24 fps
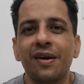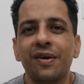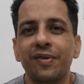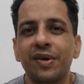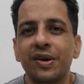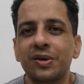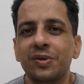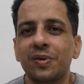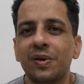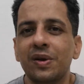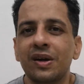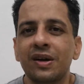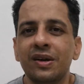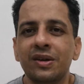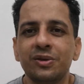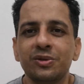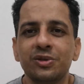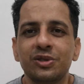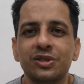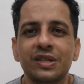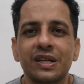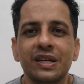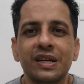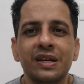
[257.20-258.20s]
When you learn
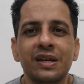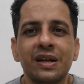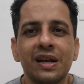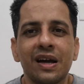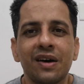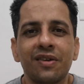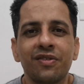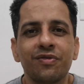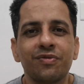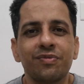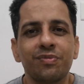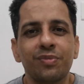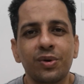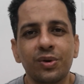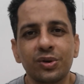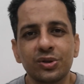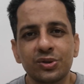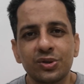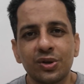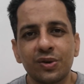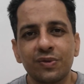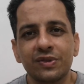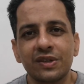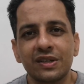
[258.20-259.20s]
to stay in love
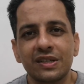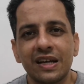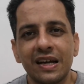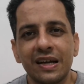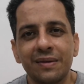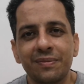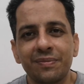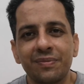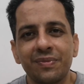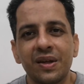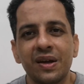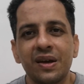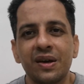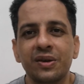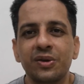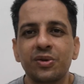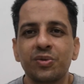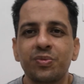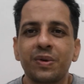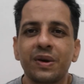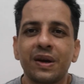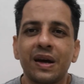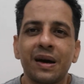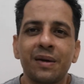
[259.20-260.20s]
most of the time,
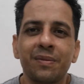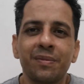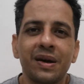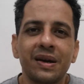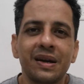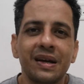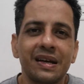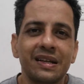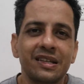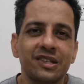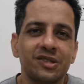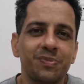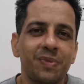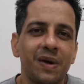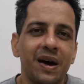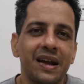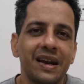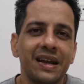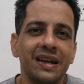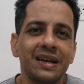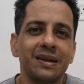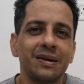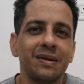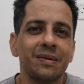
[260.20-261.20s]
you become an
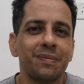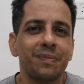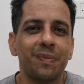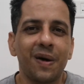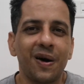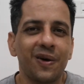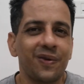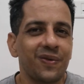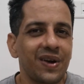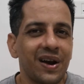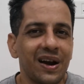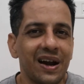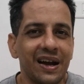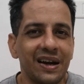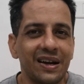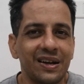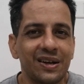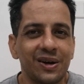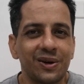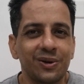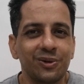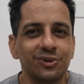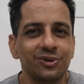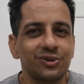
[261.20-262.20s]
inspiring power
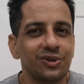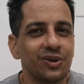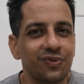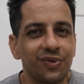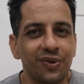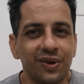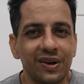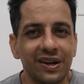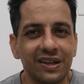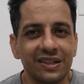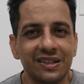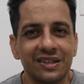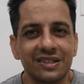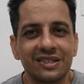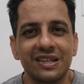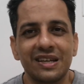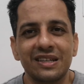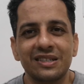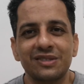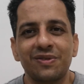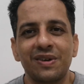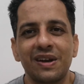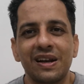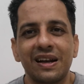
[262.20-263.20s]
lighthouse for others
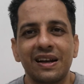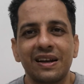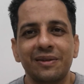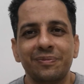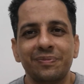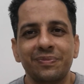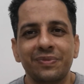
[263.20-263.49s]
as well.